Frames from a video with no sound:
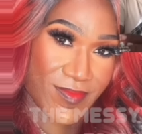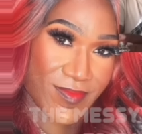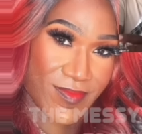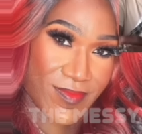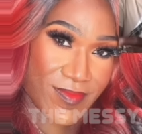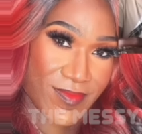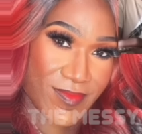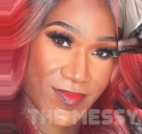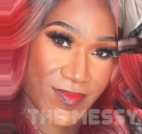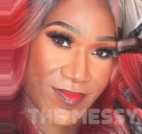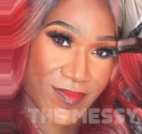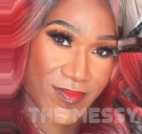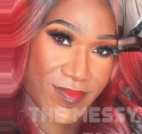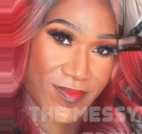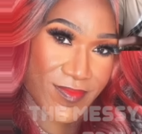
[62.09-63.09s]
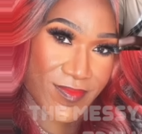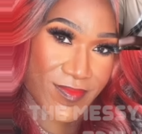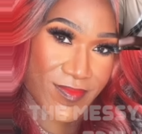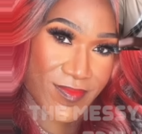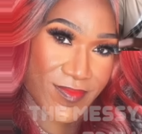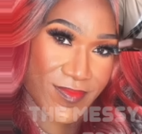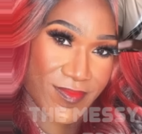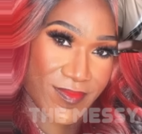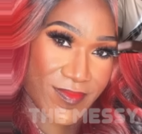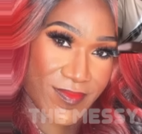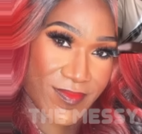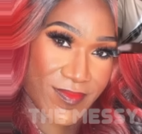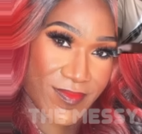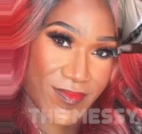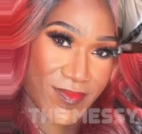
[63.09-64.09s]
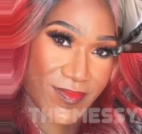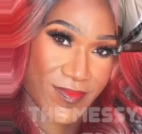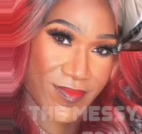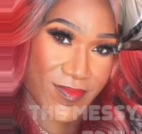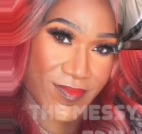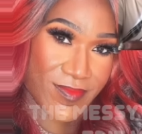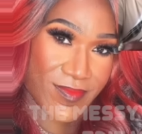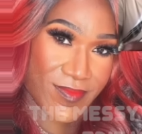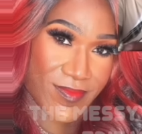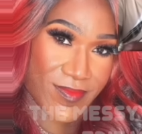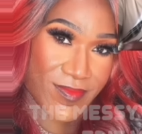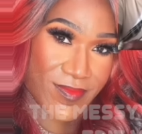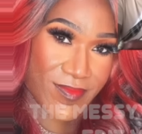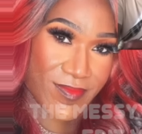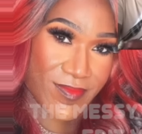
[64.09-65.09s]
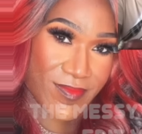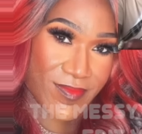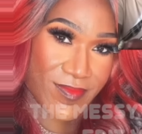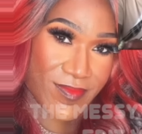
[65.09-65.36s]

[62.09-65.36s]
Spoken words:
This person isn't speaking.